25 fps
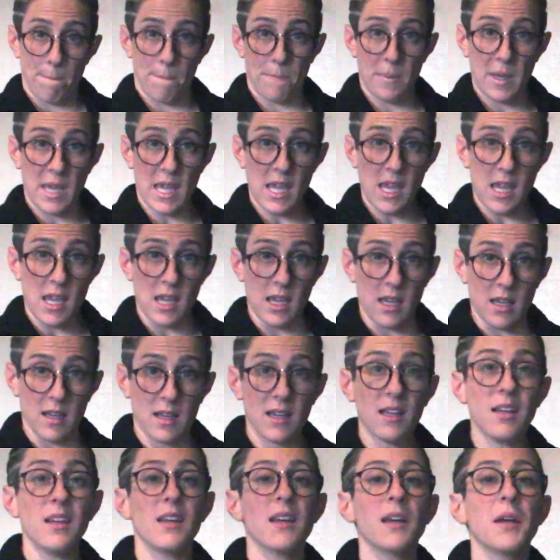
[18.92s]
B.
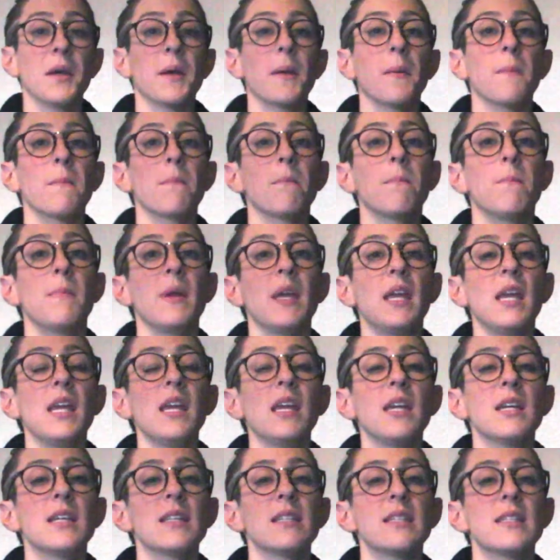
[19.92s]

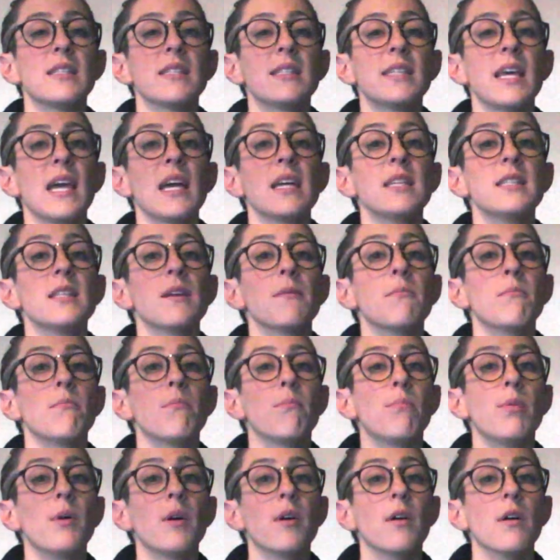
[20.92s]
B says
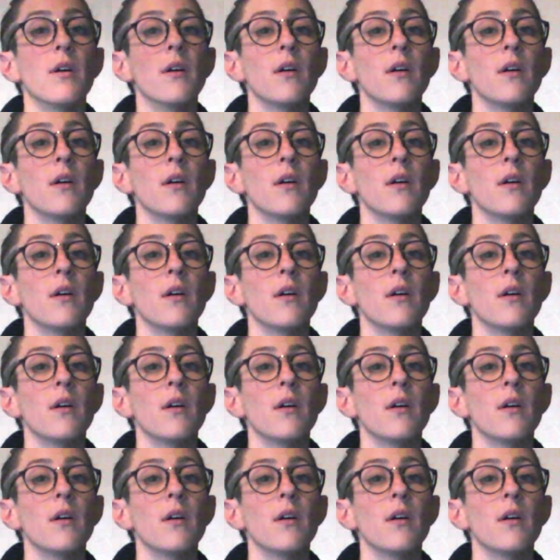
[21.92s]
b,